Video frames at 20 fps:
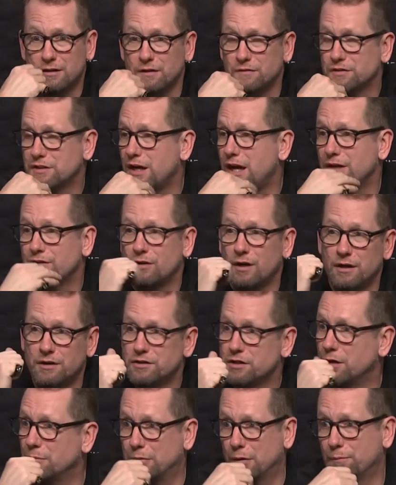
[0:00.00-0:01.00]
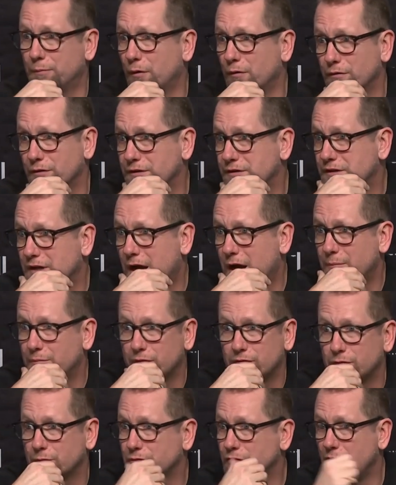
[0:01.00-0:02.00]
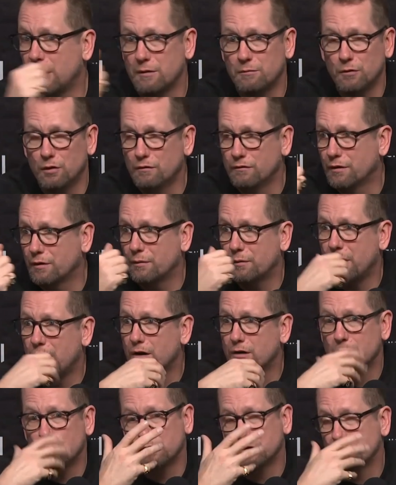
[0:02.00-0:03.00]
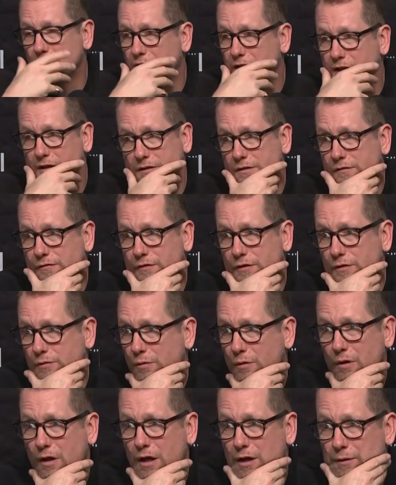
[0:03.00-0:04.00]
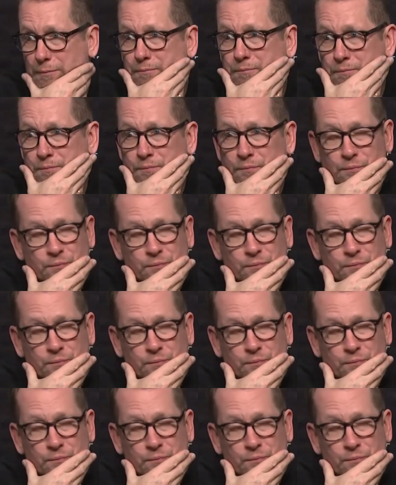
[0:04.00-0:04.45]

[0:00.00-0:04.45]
tough shot, try to jump up over the top of them, try to move it around them or try to get to the free throw line.